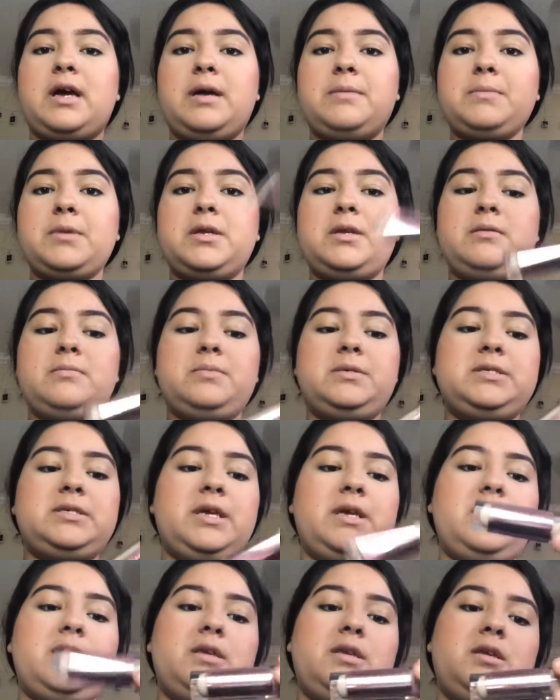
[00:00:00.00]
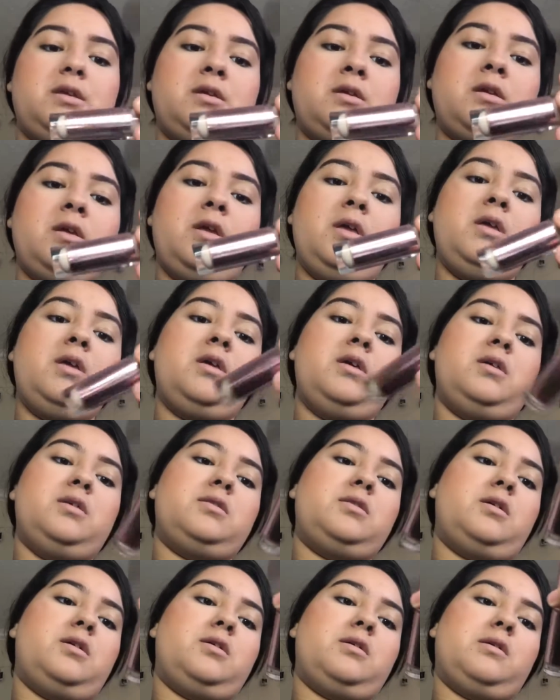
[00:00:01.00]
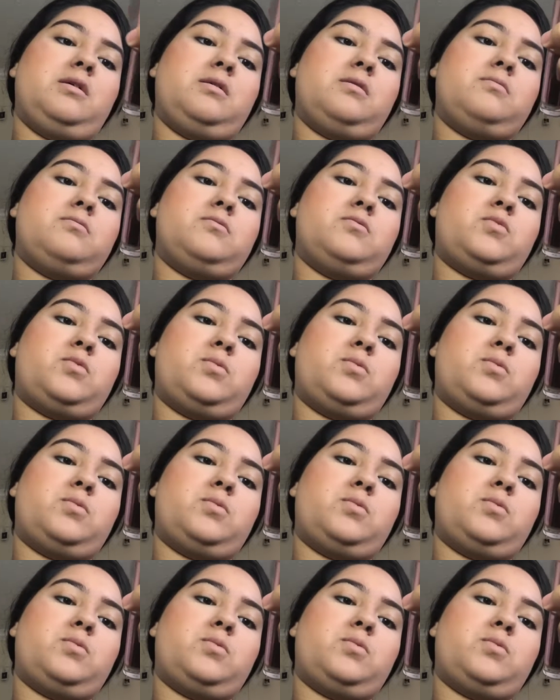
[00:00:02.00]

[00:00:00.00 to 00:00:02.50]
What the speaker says: I'm going to be taking the